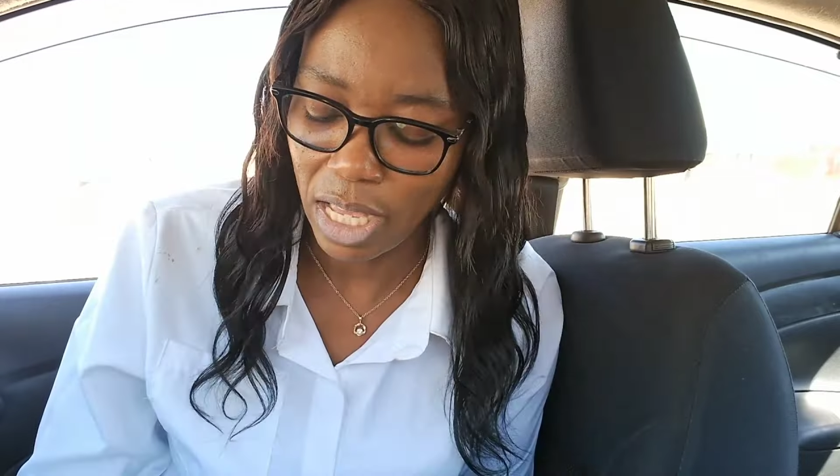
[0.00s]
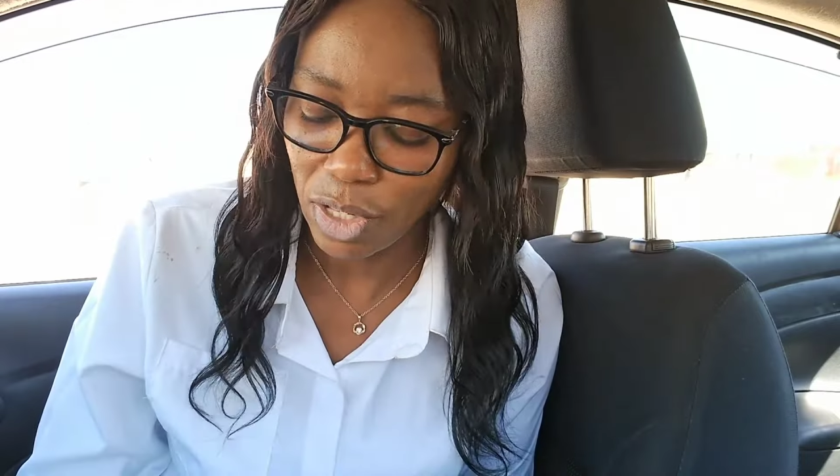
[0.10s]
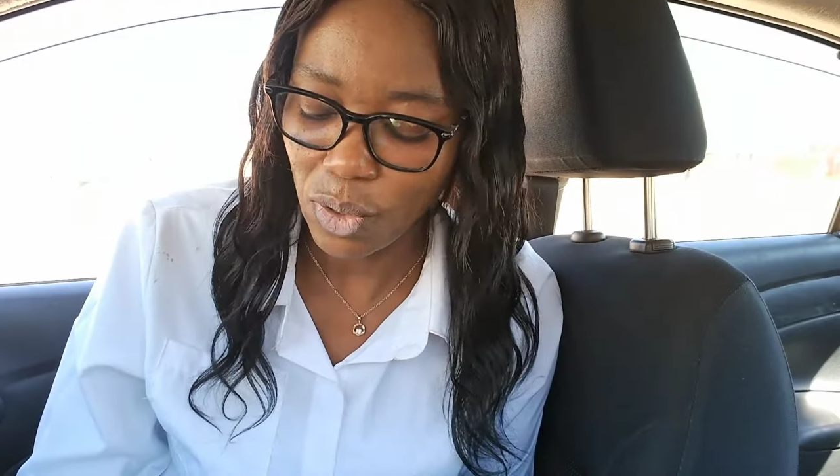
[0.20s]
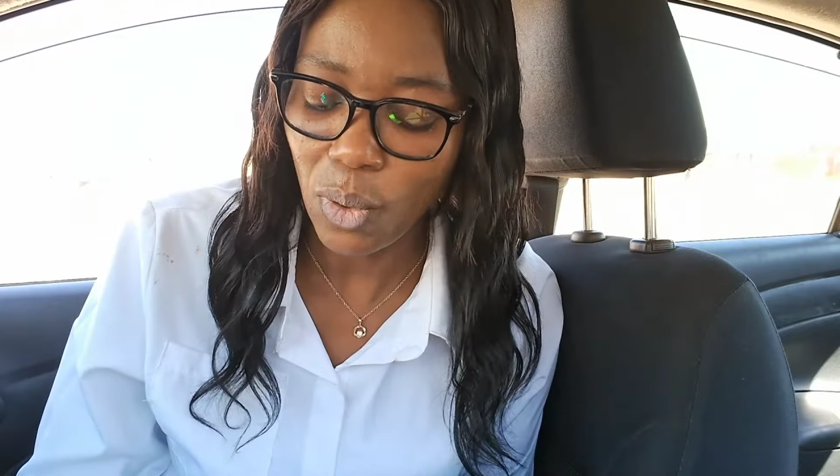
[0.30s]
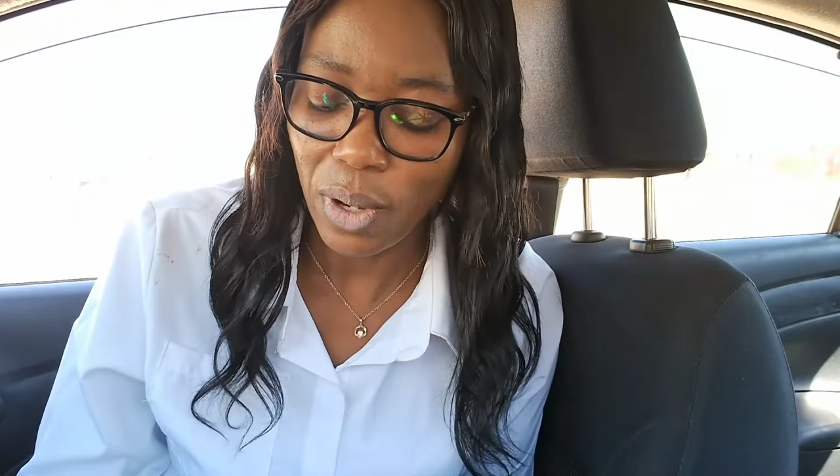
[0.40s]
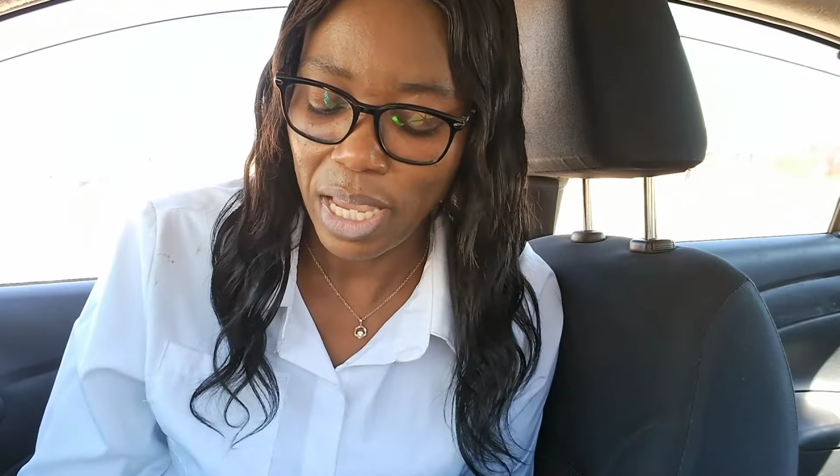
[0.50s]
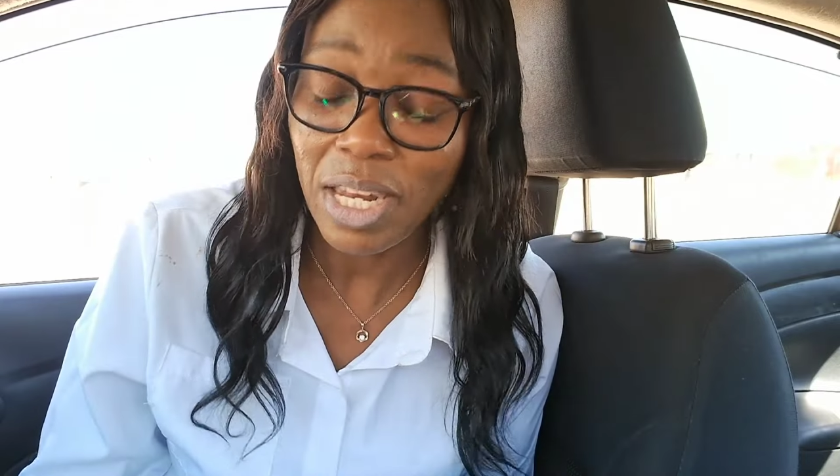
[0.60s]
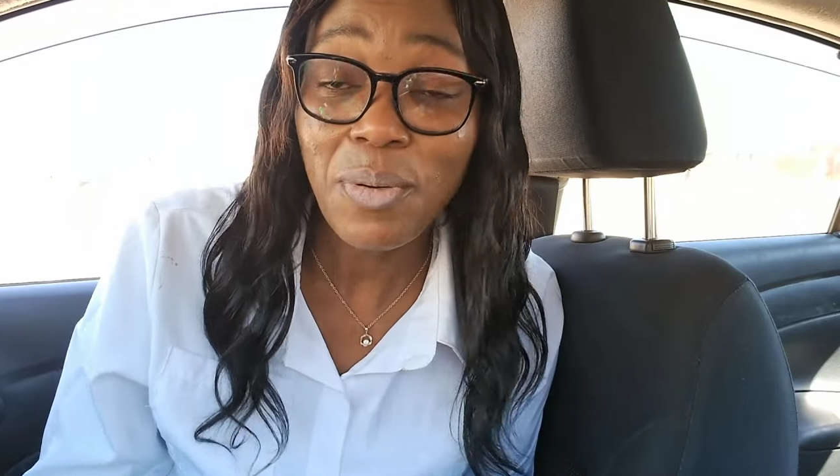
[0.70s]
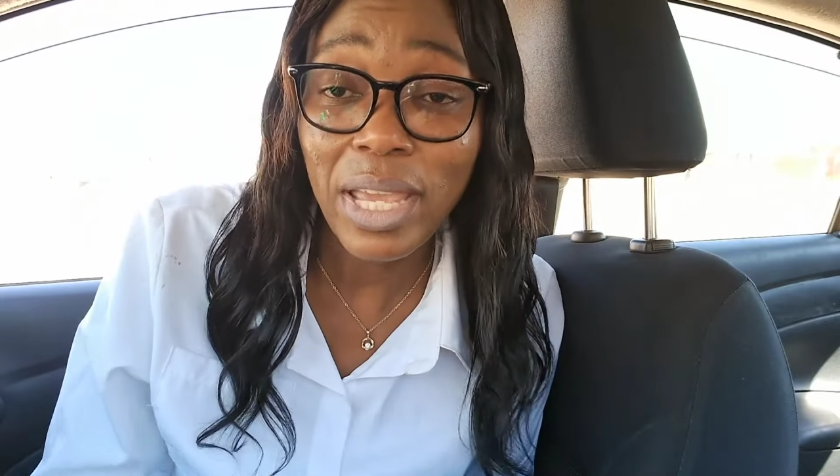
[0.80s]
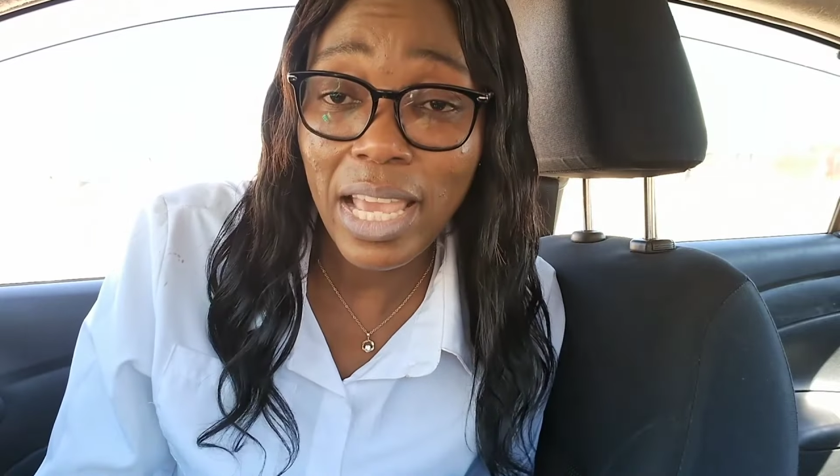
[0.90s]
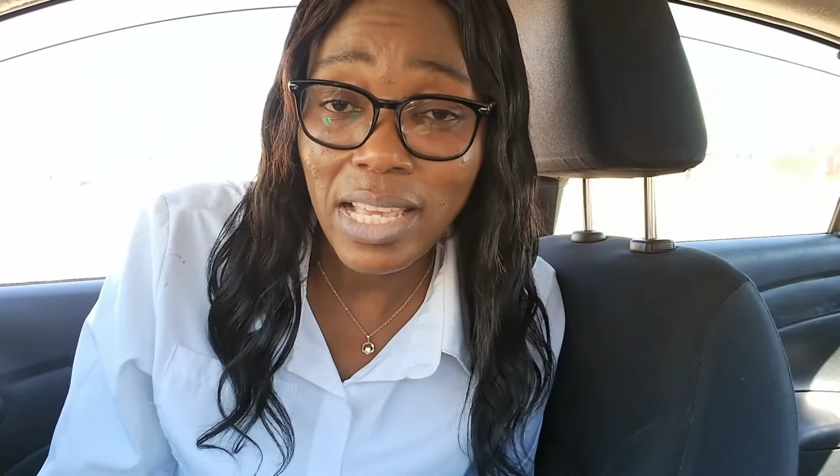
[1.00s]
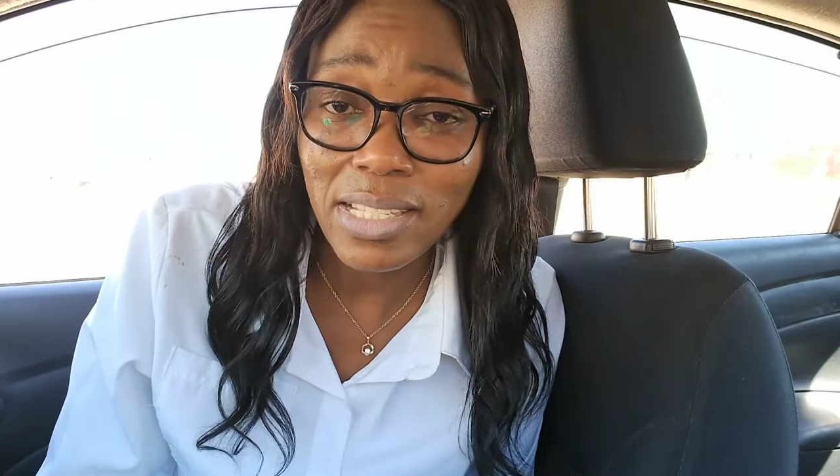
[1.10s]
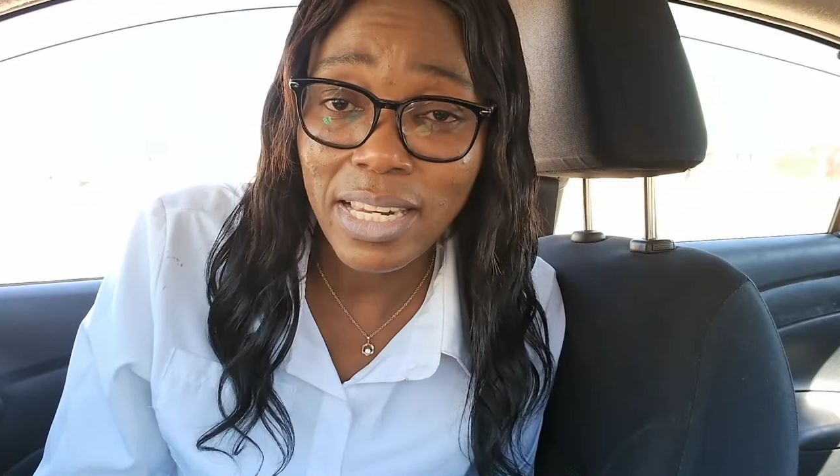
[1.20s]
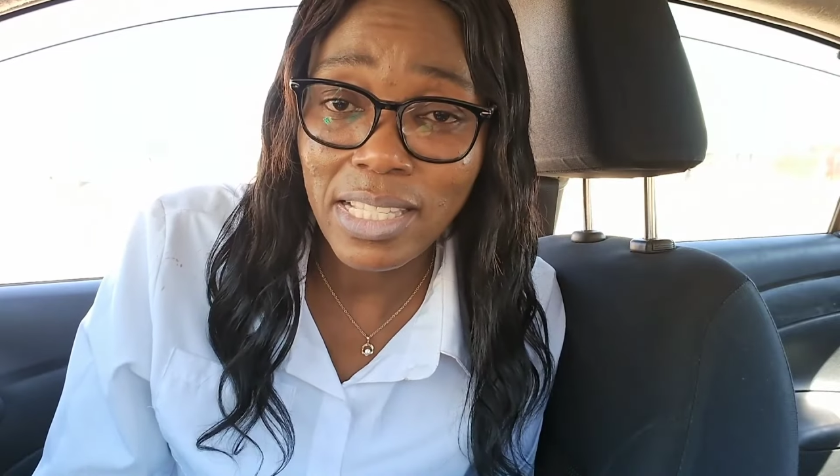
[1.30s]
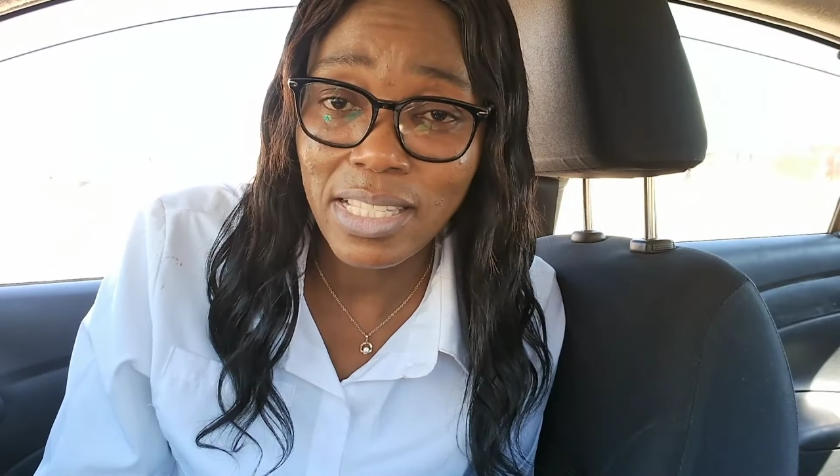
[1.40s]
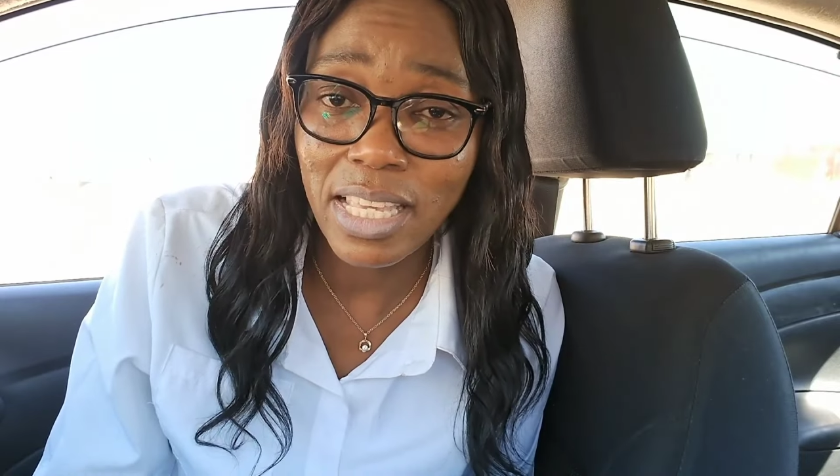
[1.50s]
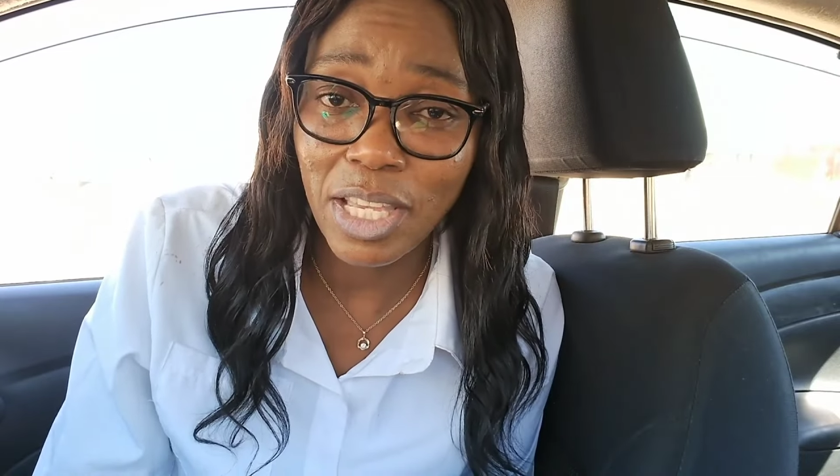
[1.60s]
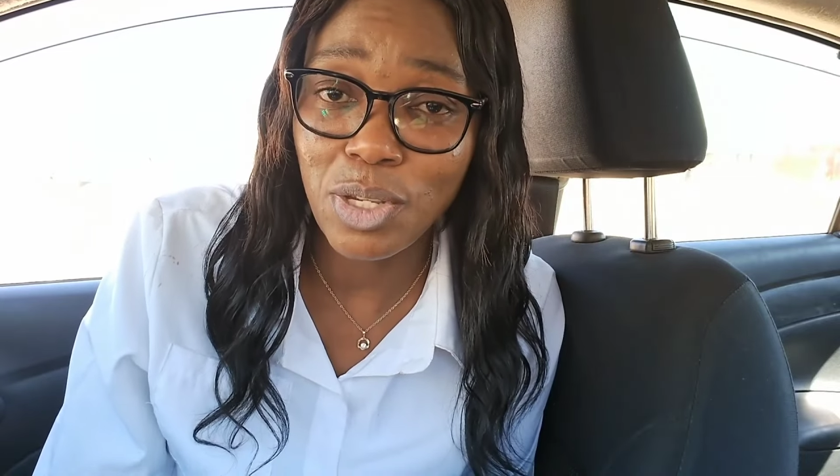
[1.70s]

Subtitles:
So anyway guys, let's get